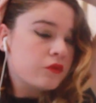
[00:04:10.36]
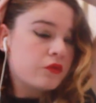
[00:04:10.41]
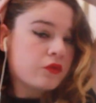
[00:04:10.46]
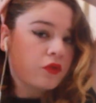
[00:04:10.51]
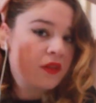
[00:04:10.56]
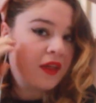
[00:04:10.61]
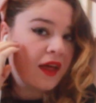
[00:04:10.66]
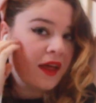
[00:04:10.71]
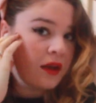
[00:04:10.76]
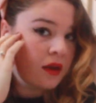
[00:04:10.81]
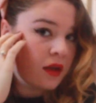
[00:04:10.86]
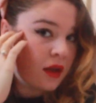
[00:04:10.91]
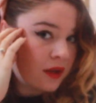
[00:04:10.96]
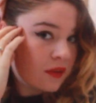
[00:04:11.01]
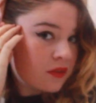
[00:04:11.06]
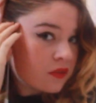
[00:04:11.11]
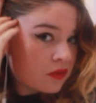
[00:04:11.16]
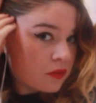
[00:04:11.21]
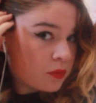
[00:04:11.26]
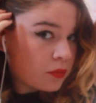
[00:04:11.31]
for that
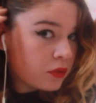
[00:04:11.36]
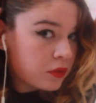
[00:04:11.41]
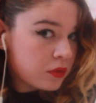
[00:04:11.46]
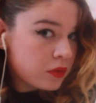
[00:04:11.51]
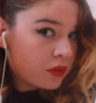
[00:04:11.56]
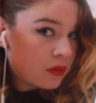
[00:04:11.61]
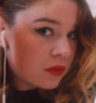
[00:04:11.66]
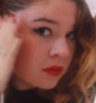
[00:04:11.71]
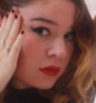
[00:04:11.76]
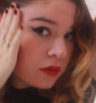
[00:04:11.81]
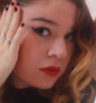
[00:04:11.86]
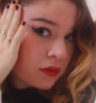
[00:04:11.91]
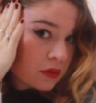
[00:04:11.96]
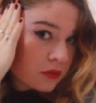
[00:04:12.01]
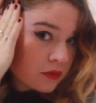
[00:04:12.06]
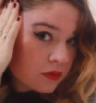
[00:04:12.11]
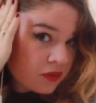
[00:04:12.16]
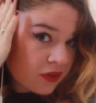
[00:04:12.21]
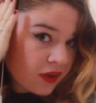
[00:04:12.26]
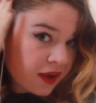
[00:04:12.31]
nice smooth
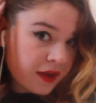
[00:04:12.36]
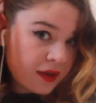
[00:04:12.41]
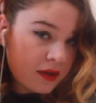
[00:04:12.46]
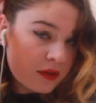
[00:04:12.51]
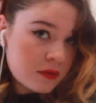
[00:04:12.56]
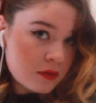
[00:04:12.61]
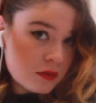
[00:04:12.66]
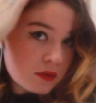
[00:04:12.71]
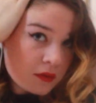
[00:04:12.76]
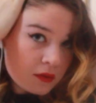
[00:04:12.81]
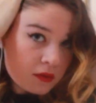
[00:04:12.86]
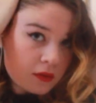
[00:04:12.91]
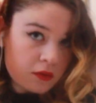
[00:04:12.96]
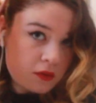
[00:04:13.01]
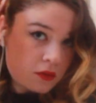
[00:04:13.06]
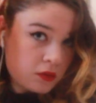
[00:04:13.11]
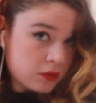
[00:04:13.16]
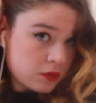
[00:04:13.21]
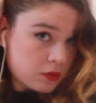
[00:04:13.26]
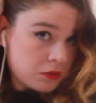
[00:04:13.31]
side.
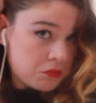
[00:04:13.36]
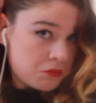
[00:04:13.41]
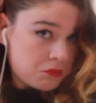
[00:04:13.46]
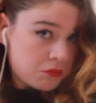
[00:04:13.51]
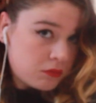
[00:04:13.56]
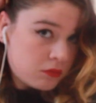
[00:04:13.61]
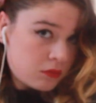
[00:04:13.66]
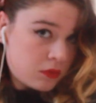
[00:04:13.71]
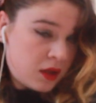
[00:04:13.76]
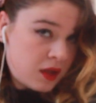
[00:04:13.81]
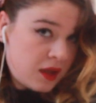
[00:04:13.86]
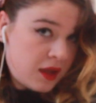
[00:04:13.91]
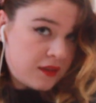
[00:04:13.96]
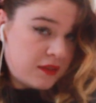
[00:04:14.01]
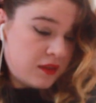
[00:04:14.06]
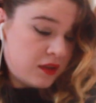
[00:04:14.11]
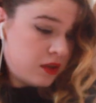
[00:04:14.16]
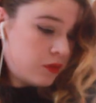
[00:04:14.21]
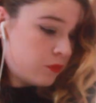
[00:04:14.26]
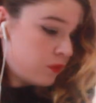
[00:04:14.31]

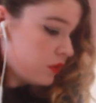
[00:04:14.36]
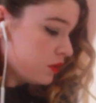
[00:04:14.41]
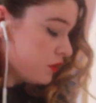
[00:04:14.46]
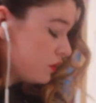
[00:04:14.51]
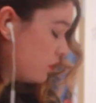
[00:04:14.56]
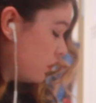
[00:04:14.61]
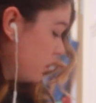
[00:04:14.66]
And then you want